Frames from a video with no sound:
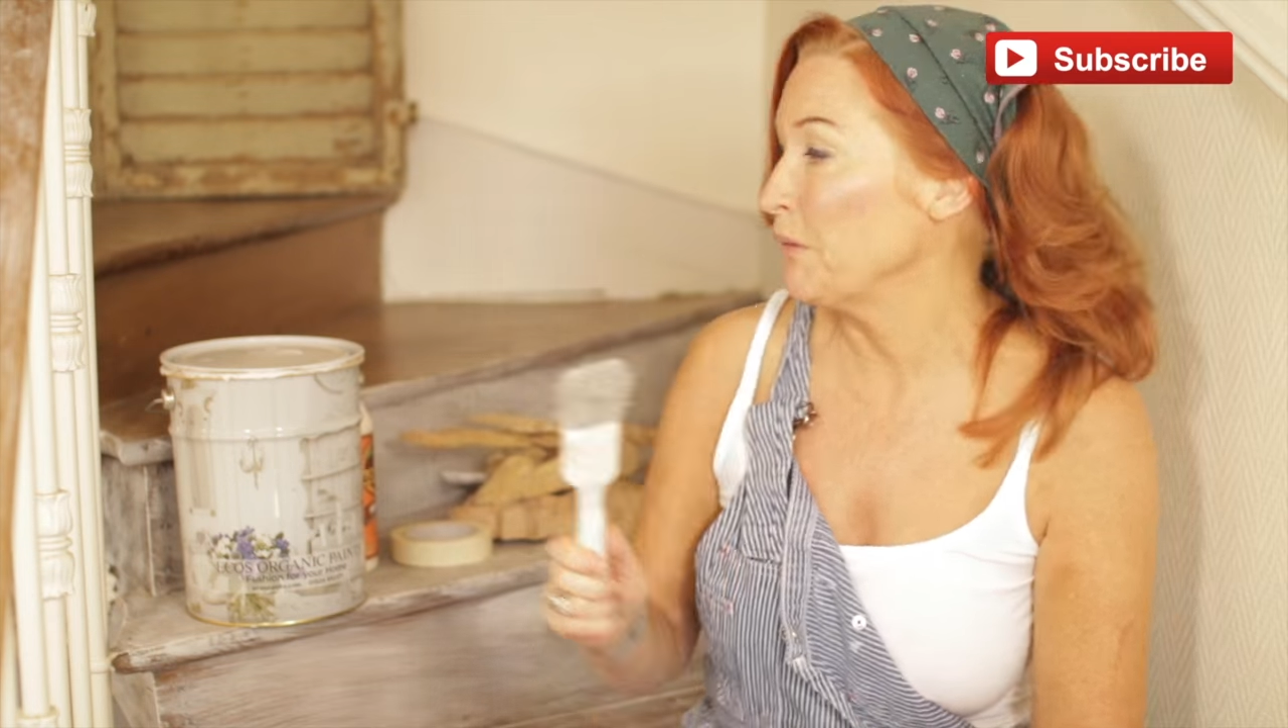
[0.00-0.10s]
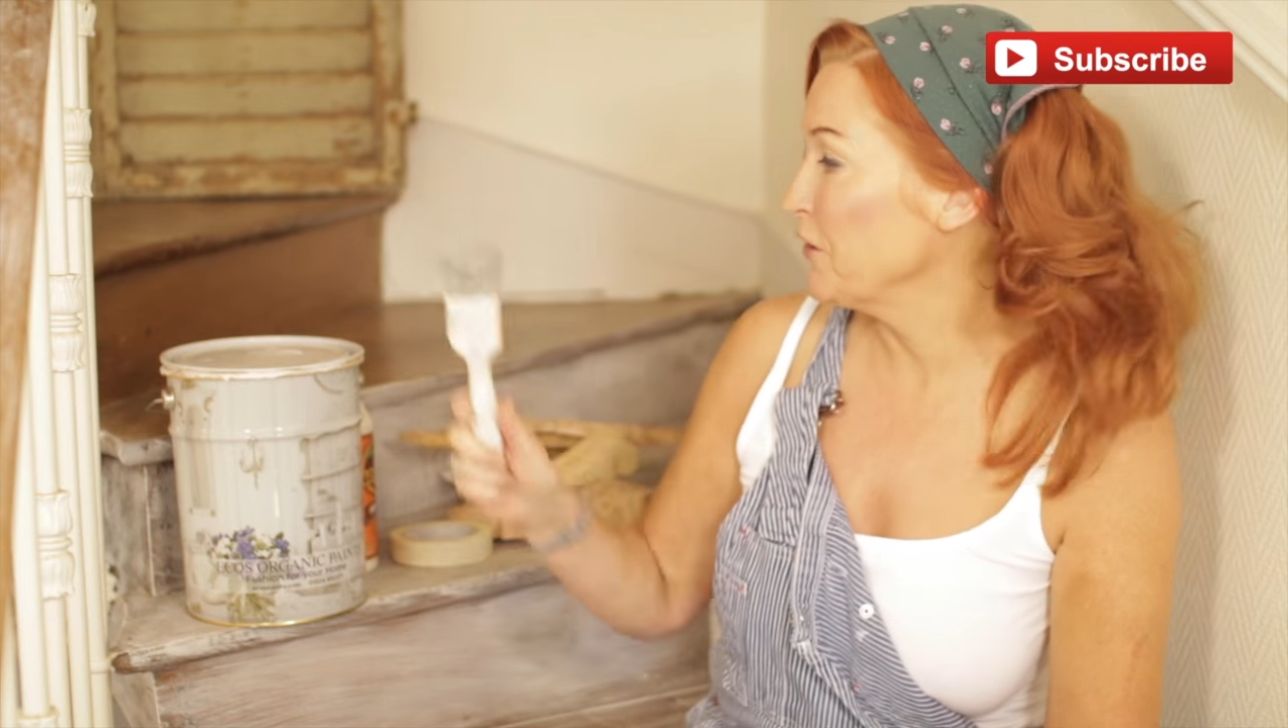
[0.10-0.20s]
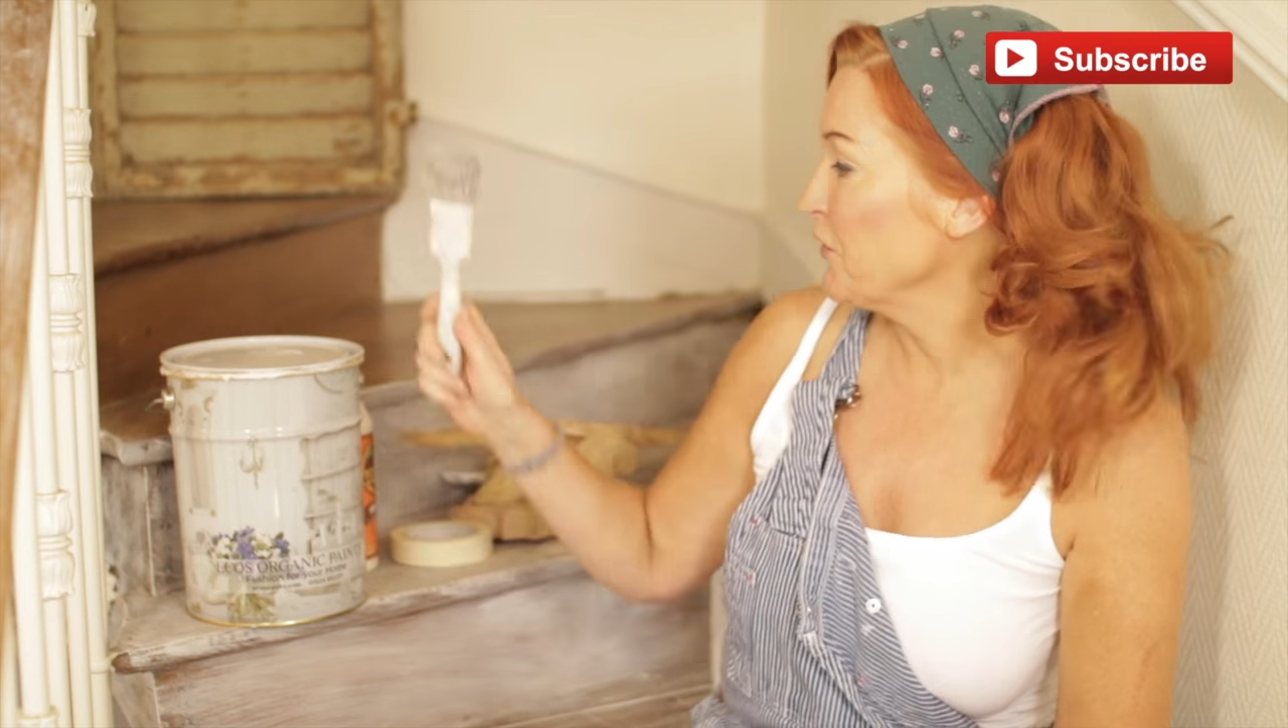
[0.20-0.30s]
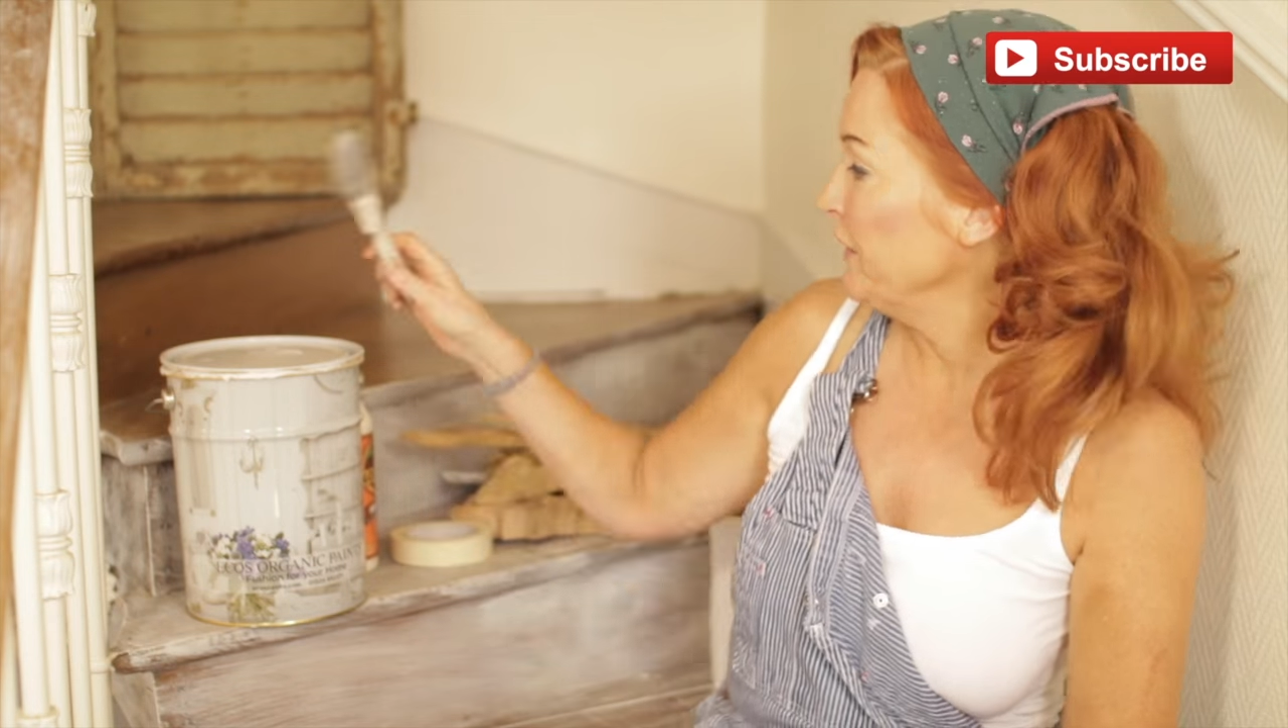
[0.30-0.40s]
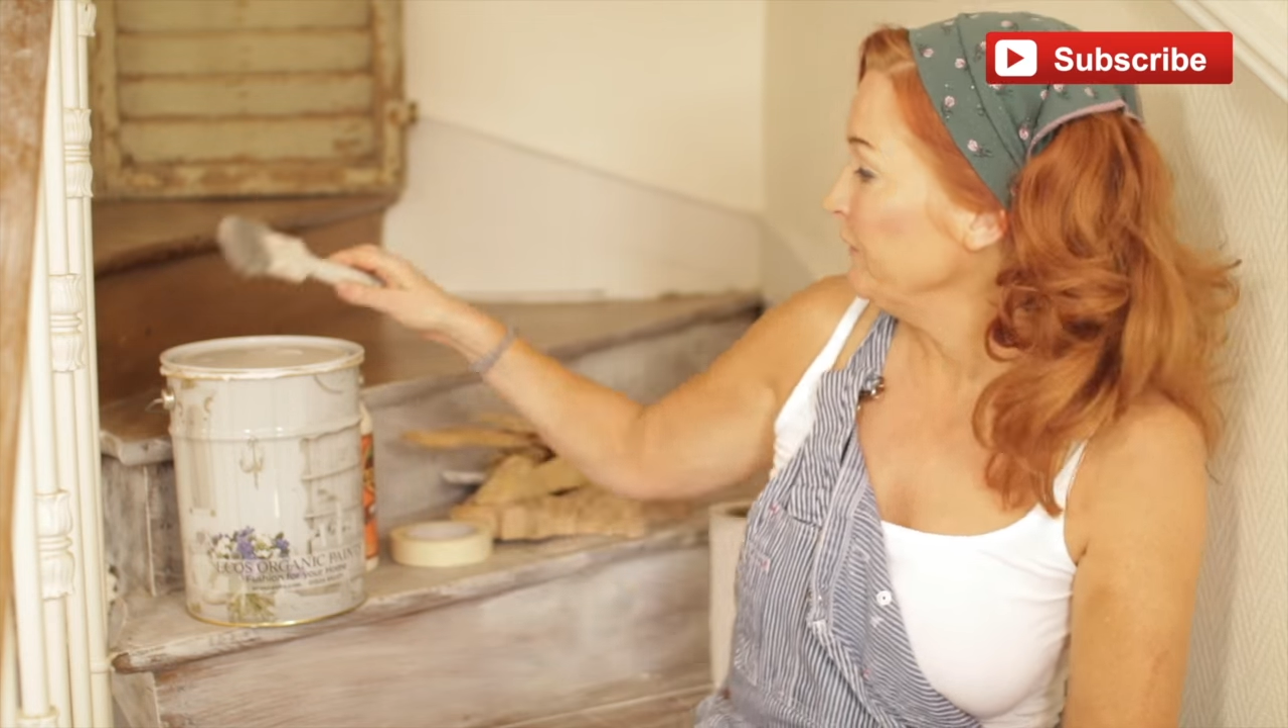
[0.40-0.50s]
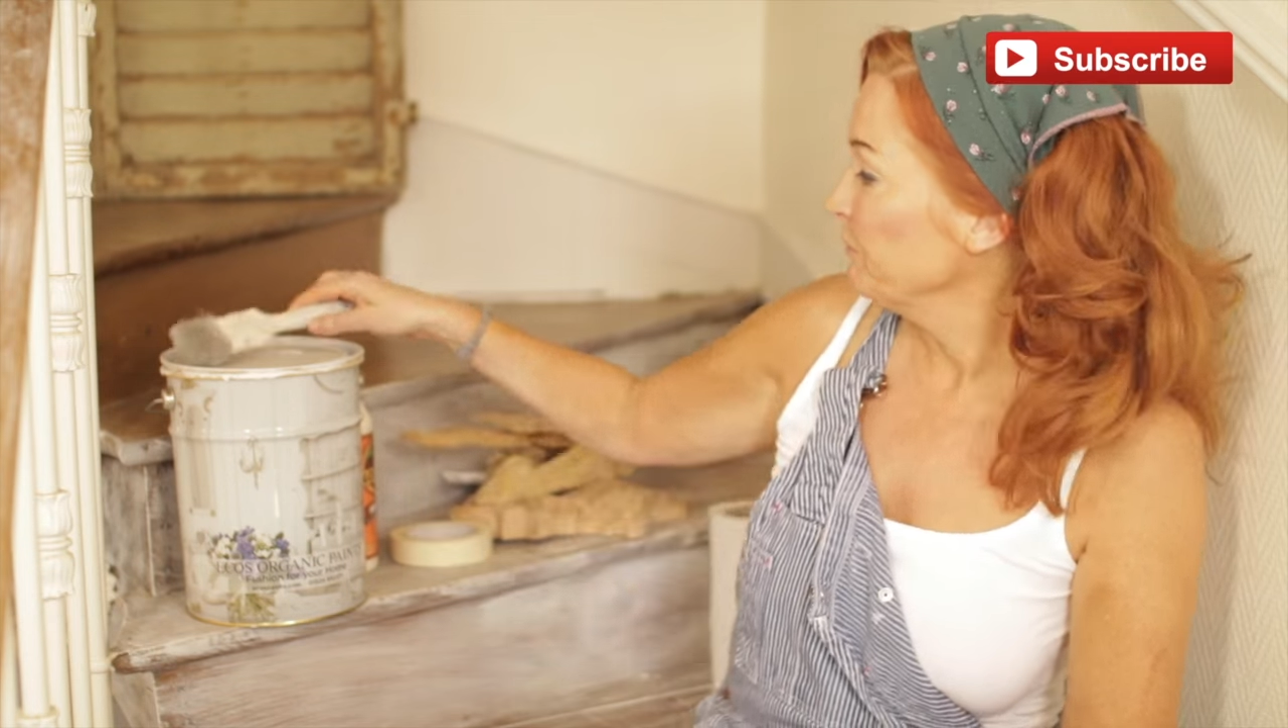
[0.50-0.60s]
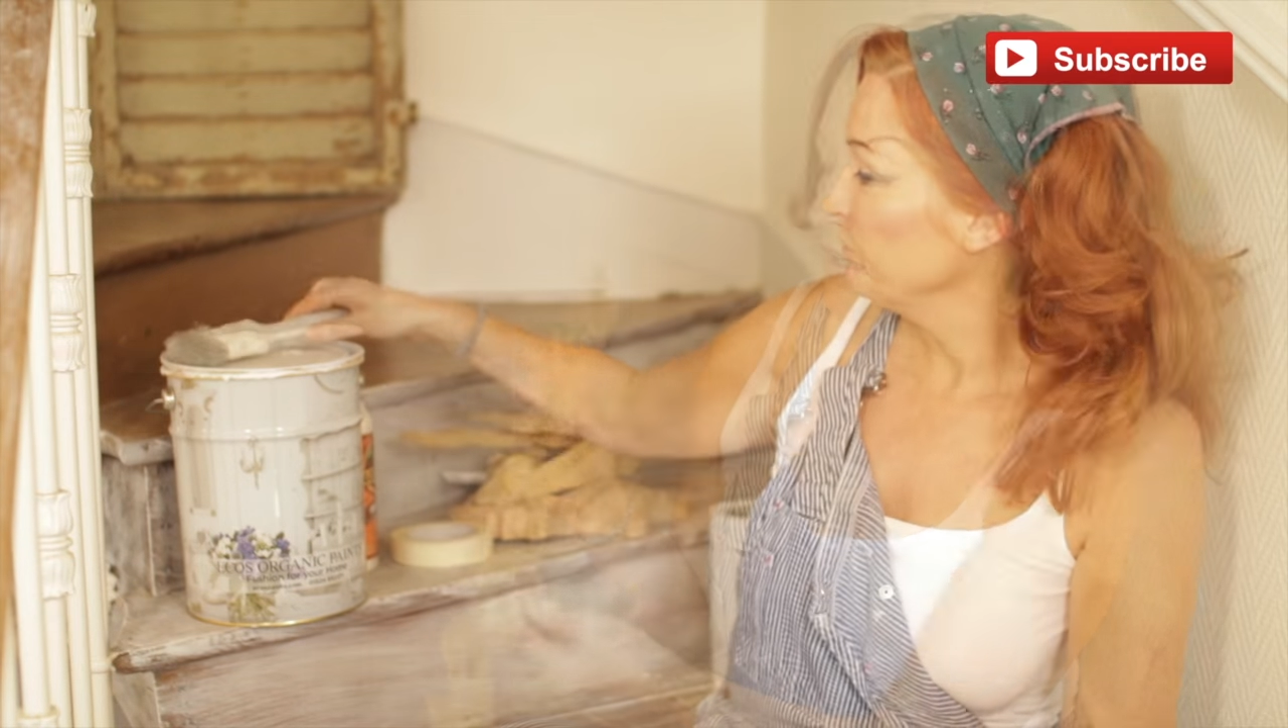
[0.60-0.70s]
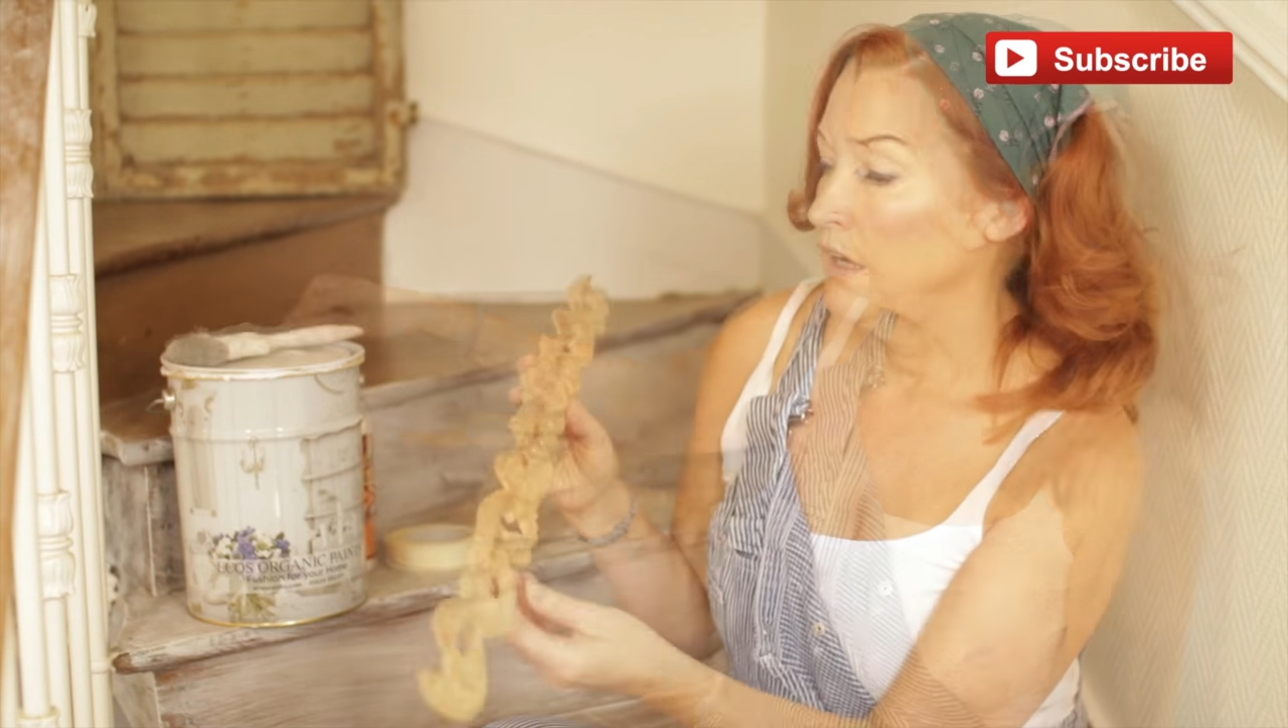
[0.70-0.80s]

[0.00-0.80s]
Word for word: brushing.